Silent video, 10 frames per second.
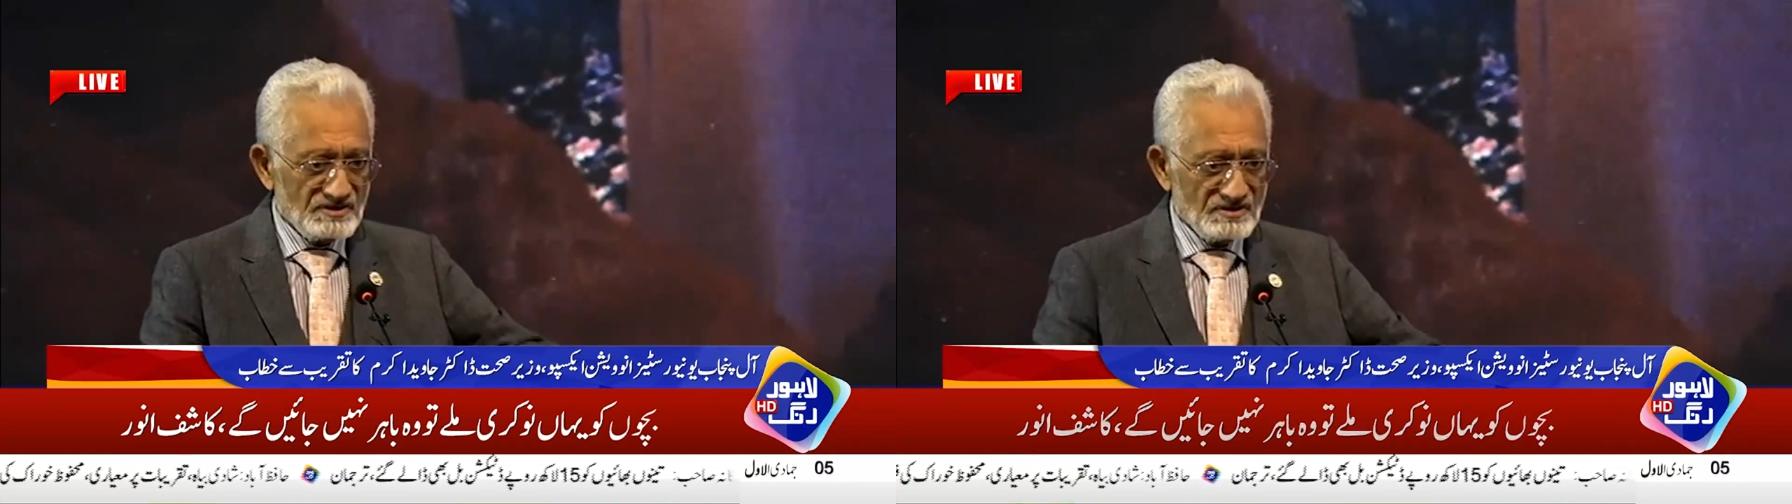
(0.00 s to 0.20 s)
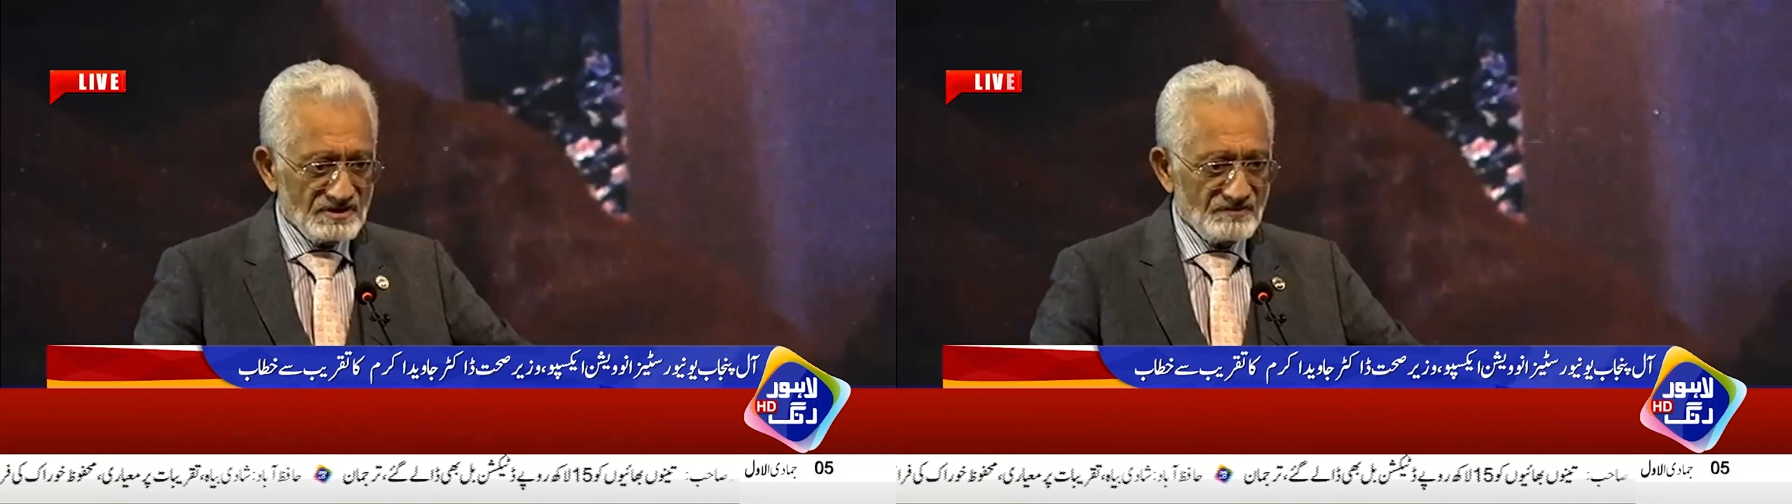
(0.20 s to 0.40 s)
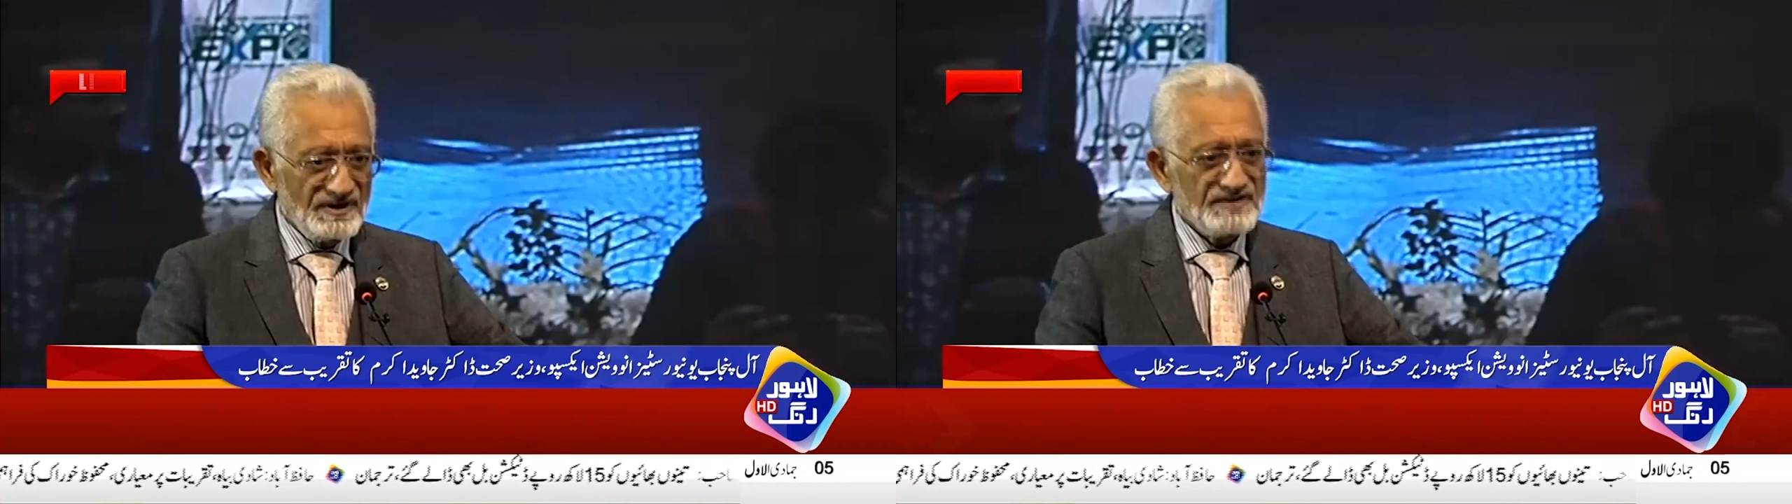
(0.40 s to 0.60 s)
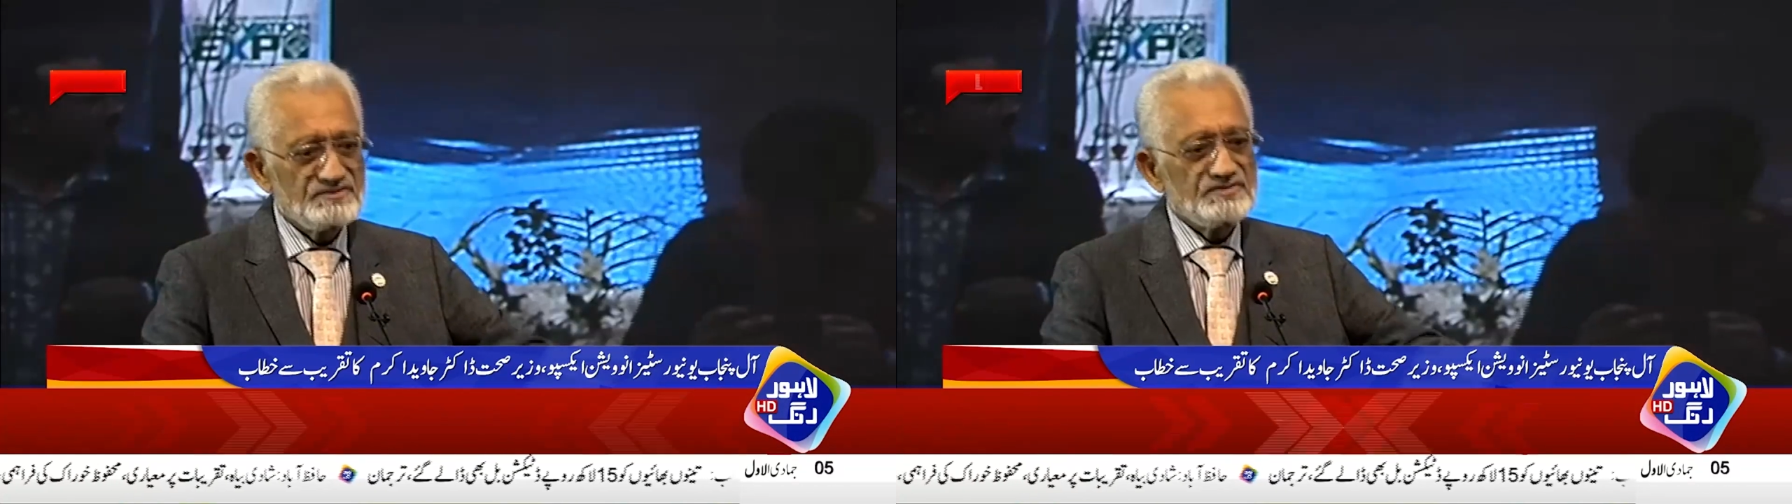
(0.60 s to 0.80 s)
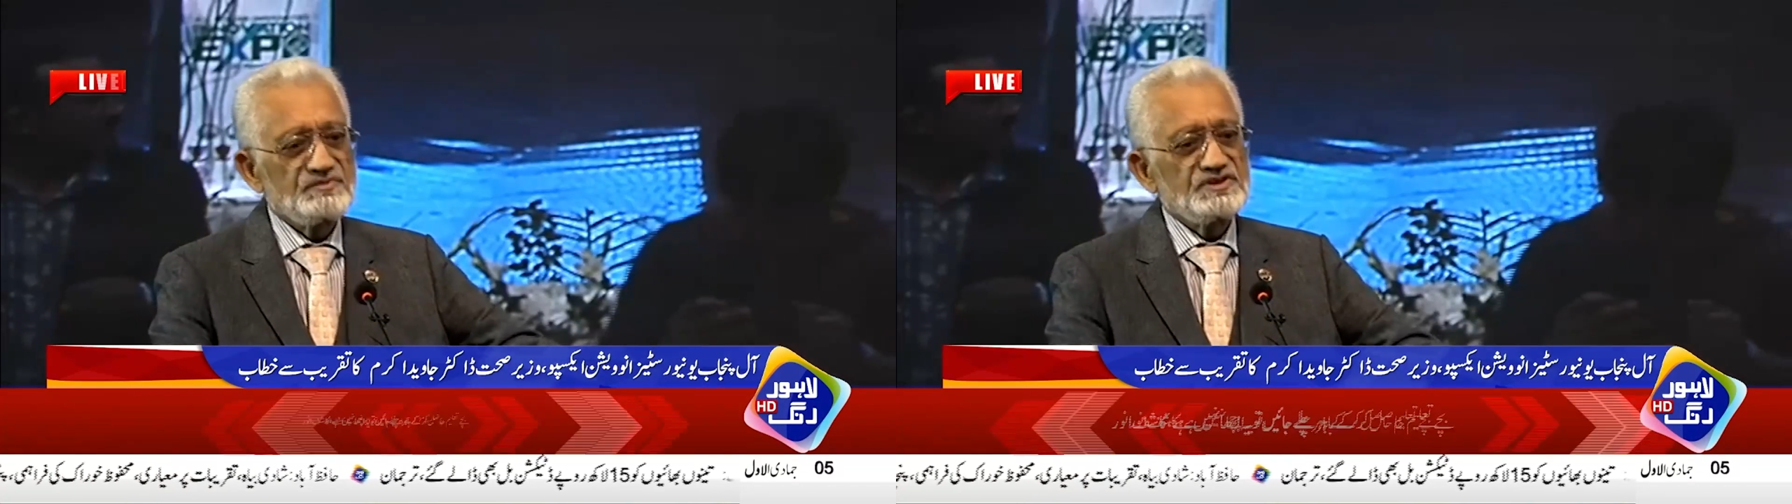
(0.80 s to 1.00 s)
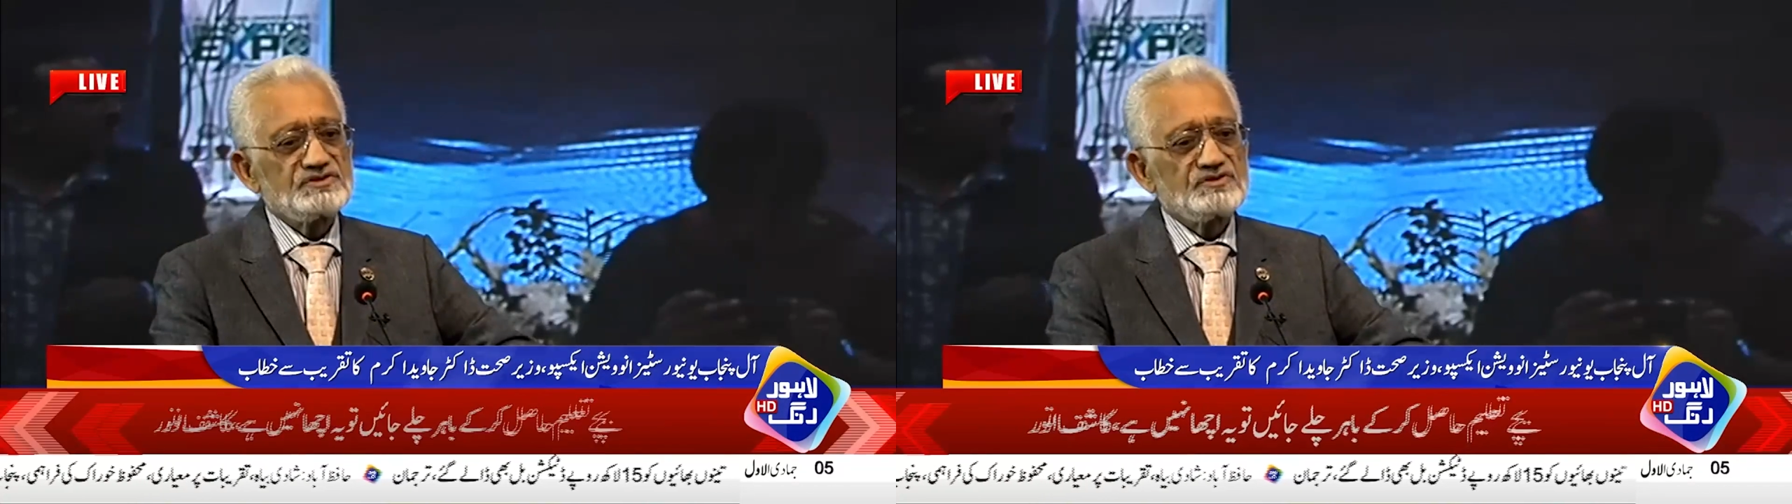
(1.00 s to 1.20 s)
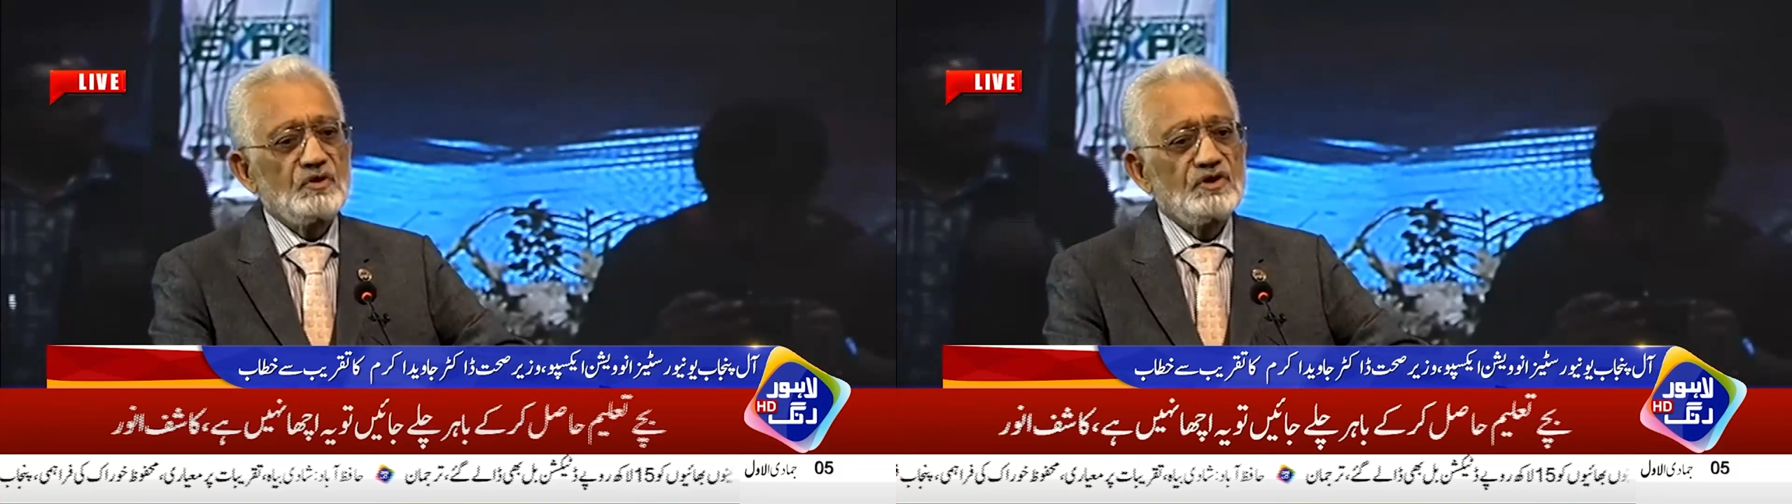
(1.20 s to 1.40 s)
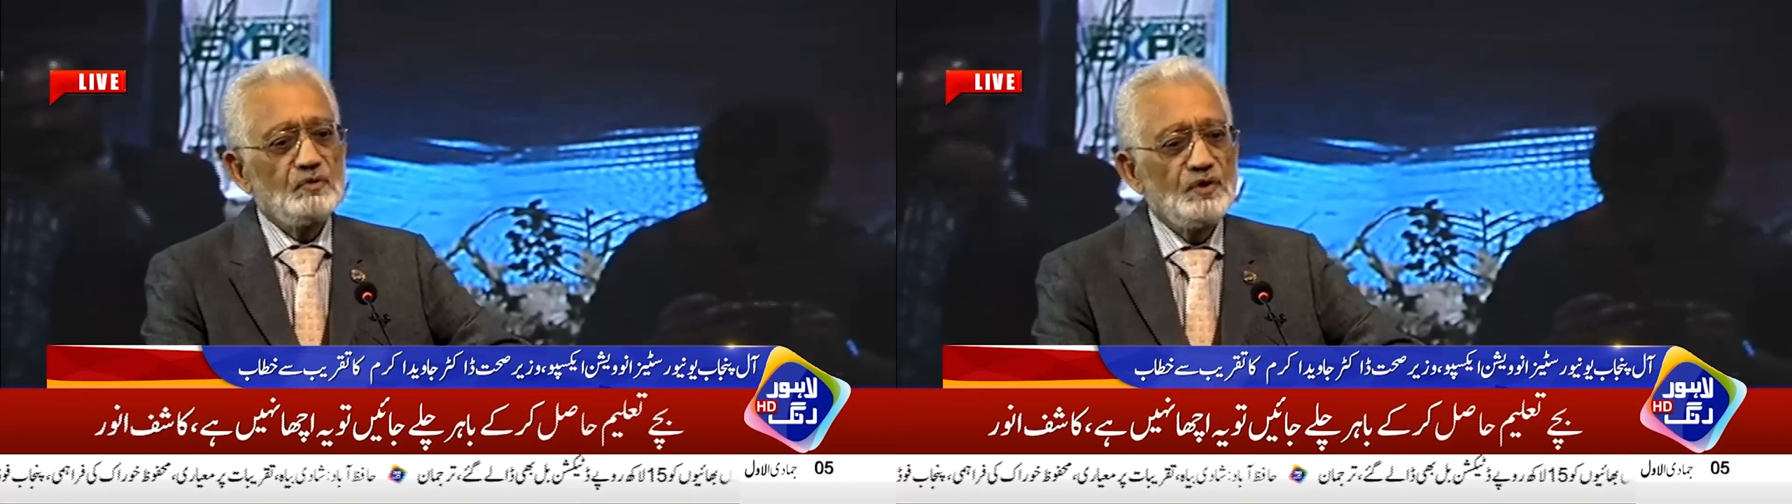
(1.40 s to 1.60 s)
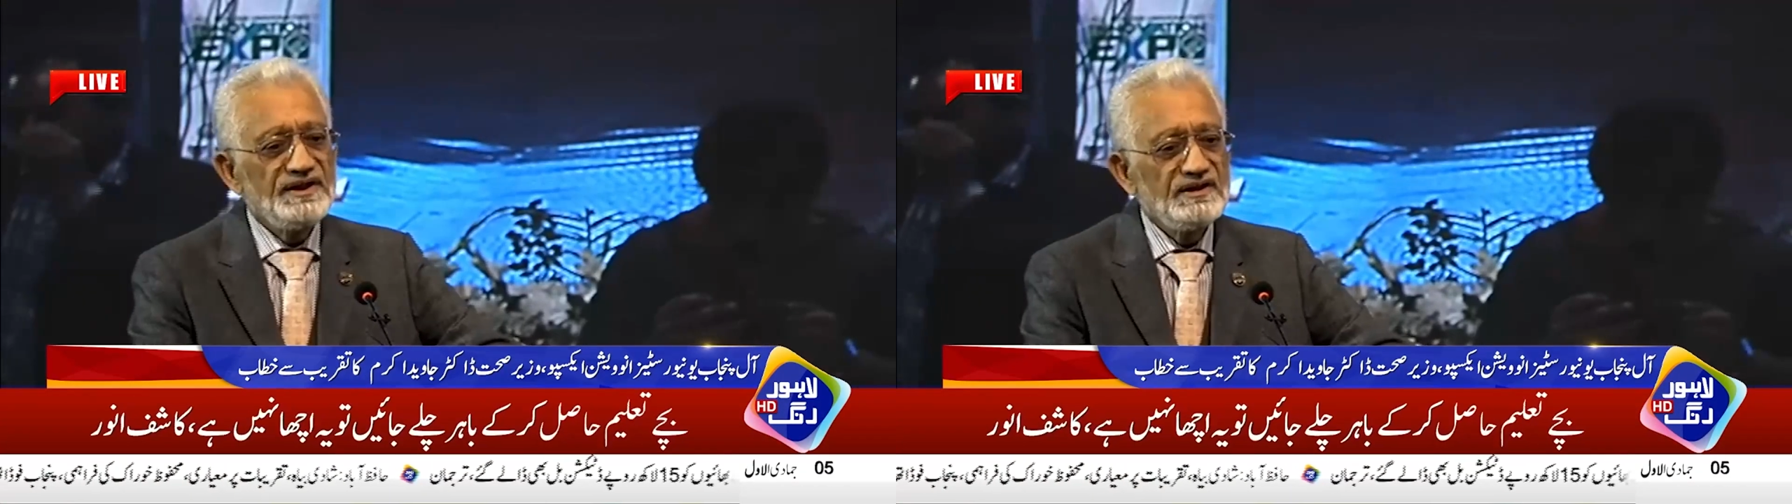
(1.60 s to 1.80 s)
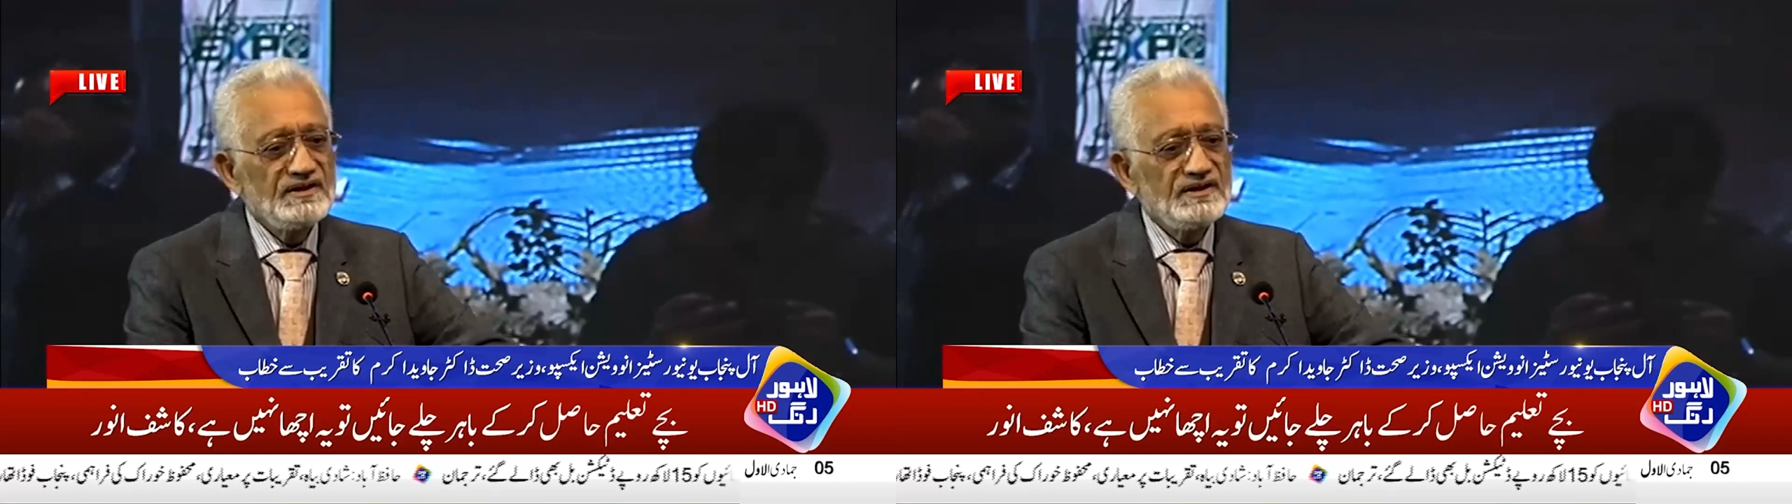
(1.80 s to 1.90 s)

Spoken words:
events which is ongoing.